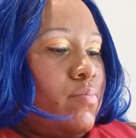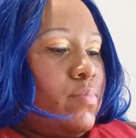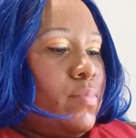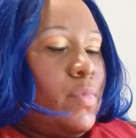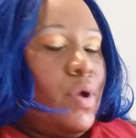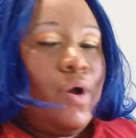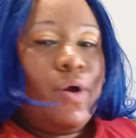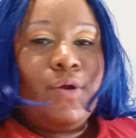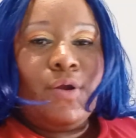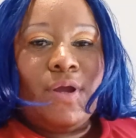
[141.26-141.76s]

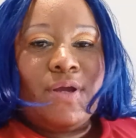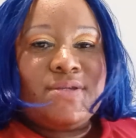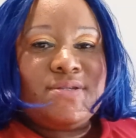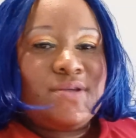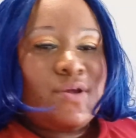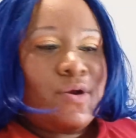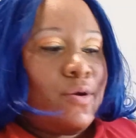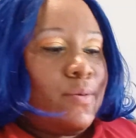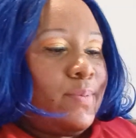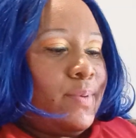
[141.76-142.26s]
Hold on,
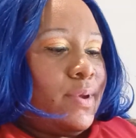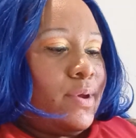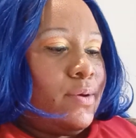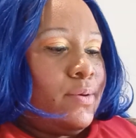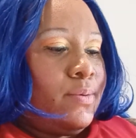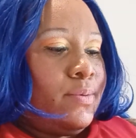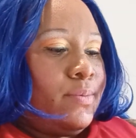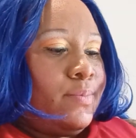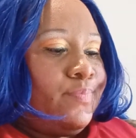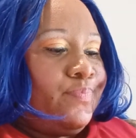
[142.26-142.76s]
Scorpio.
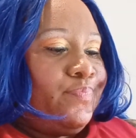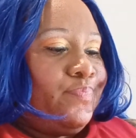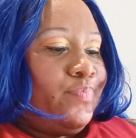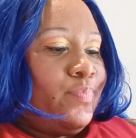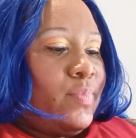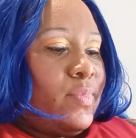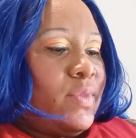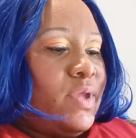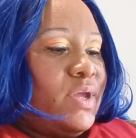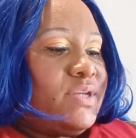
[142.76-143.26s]

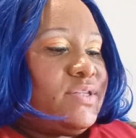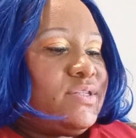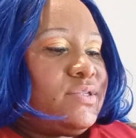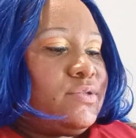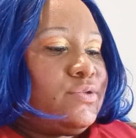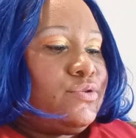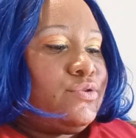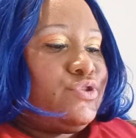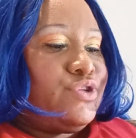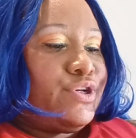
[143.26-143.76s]
It's
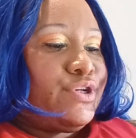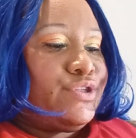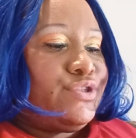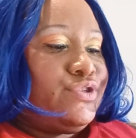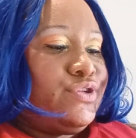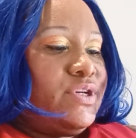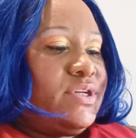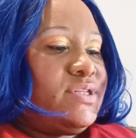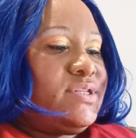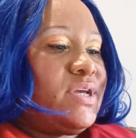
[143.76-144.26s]
trick or
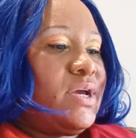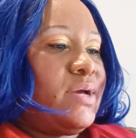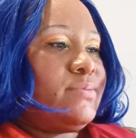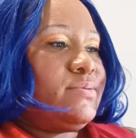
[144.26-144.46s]
treat time,